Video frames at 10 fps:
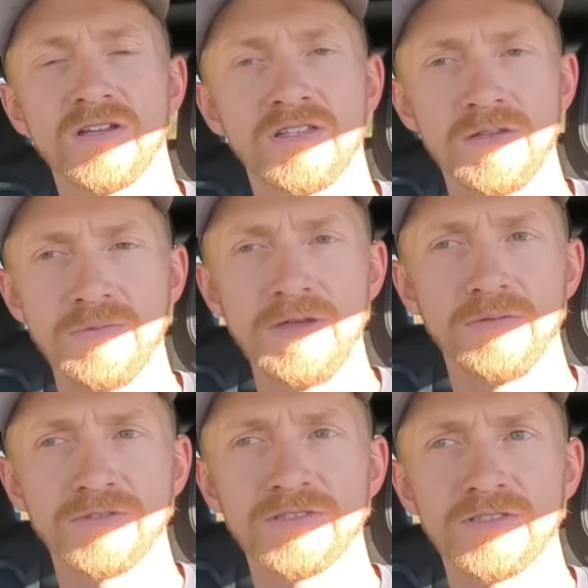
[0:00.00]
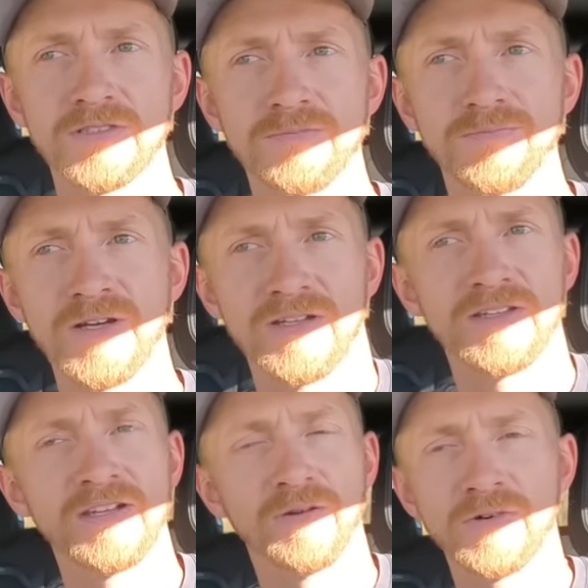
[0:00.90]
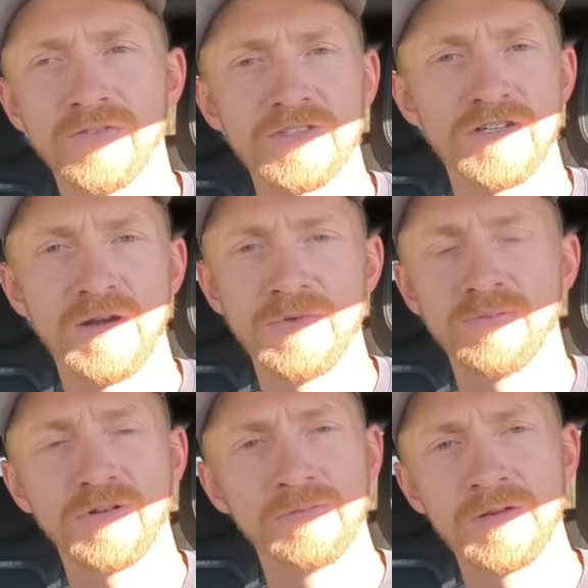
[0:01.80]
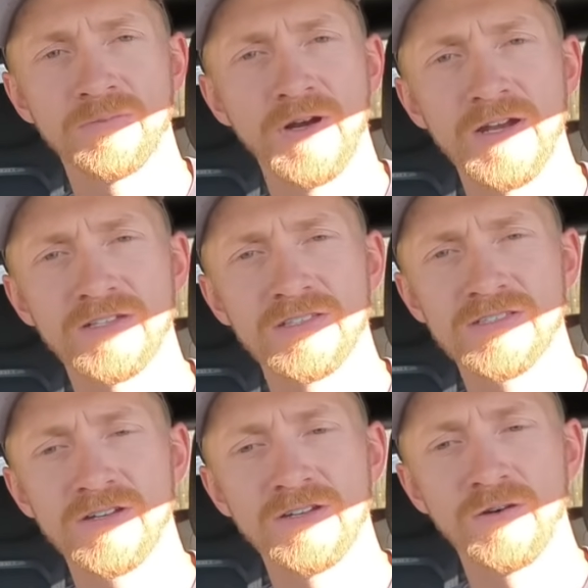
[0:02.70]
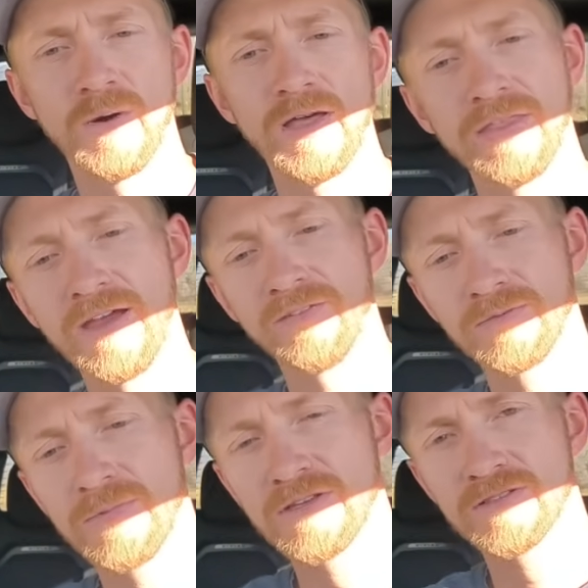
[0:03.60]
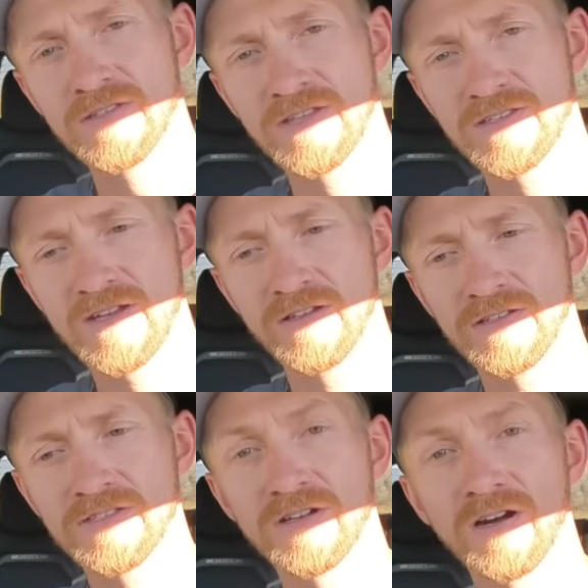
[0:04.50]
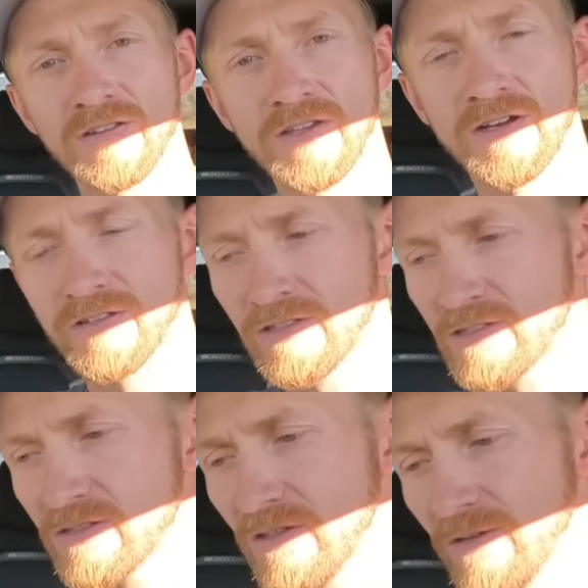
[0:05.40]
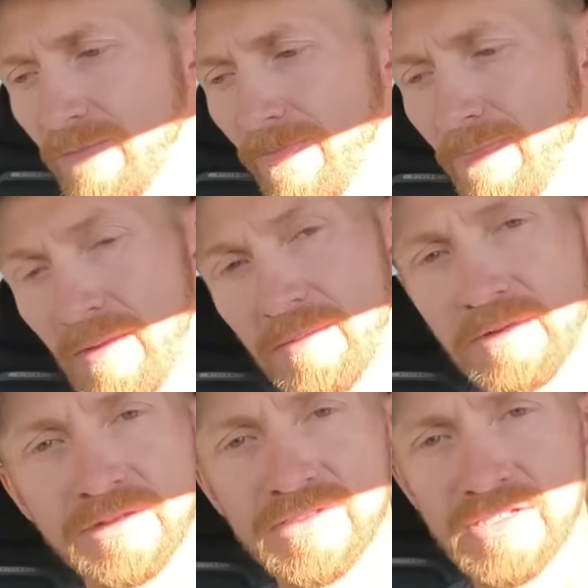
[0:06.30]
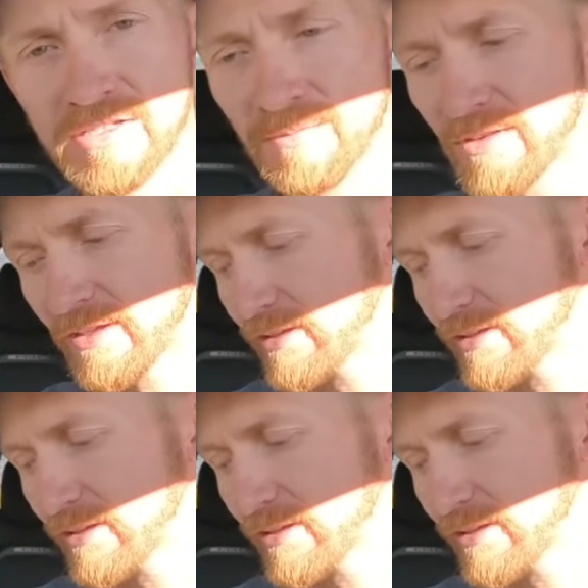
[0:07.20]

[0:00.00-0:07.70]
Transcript: to be able to, but you know, Rivian's trying to be a premium product, and so I know why they haven't necessarily started there. At least maybe you'll see something like